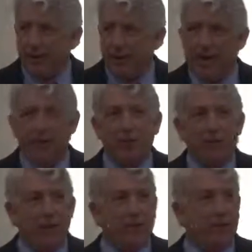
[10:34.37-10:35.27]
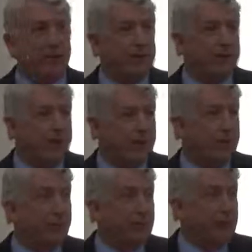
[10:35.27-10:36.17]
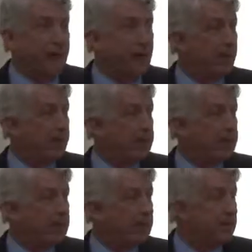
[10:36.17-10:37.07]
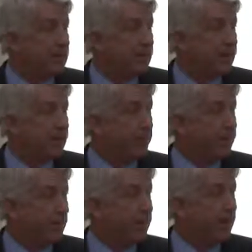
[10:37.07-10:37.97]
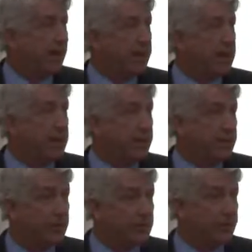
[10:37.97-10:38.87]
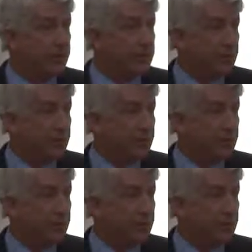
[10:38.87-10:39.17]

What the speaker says: that our founders knew that times can blind us to certain